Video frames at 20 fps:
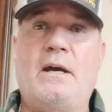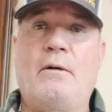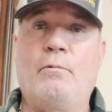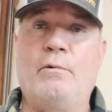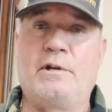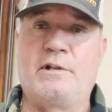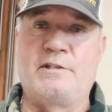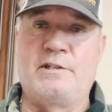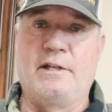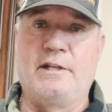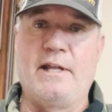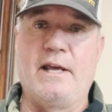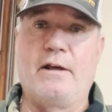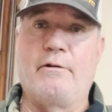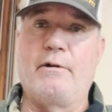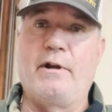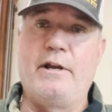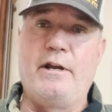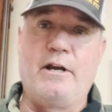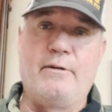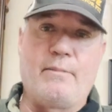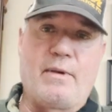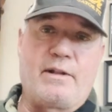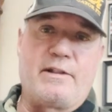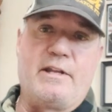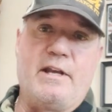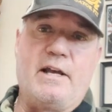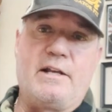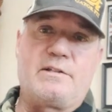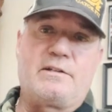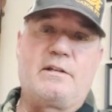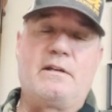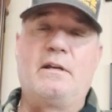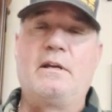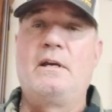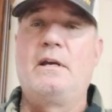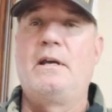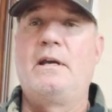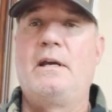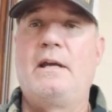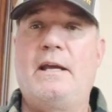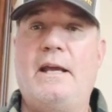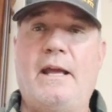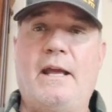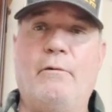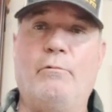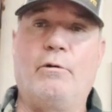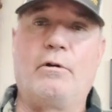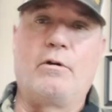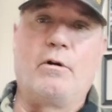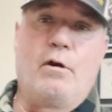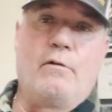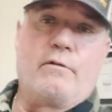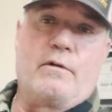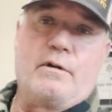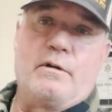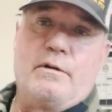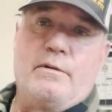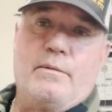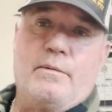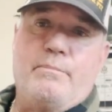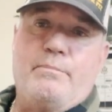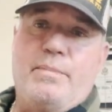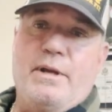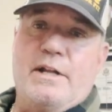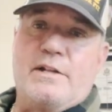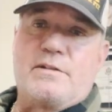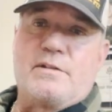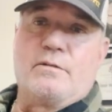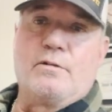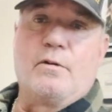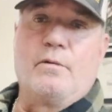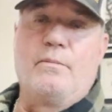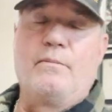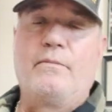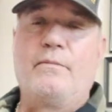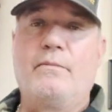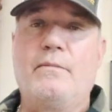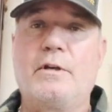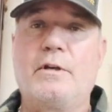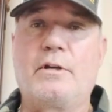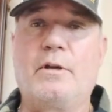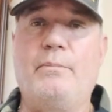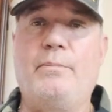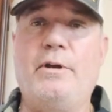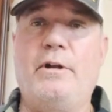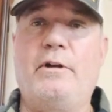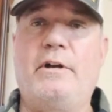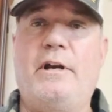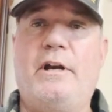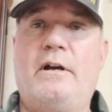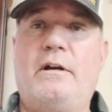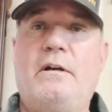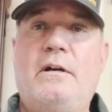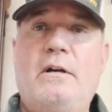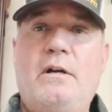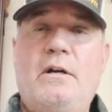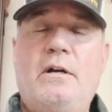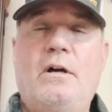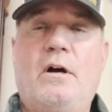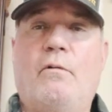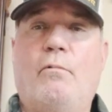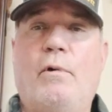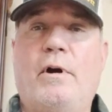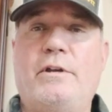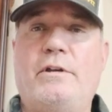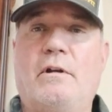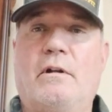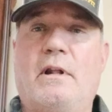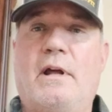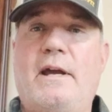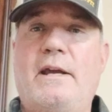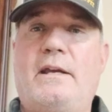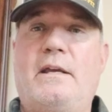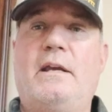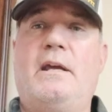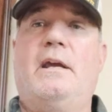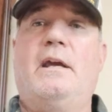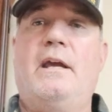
We'll sit down right here at my desk and we'll go over pits on the computer here of what you like,